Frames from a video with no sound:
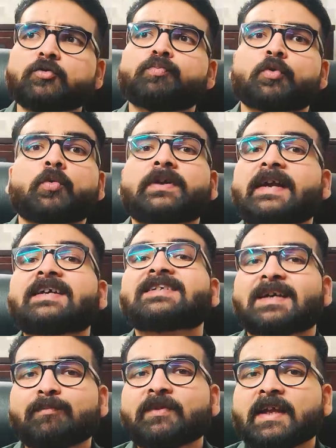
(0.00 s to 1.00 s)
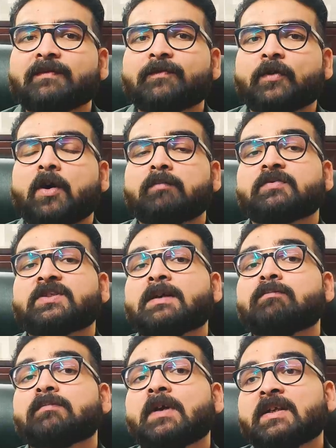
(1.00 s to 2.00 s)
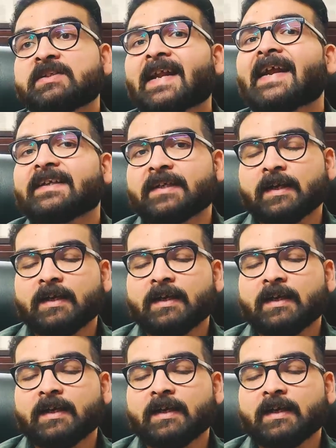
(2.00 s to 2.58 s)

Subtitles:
to protect something from some threat,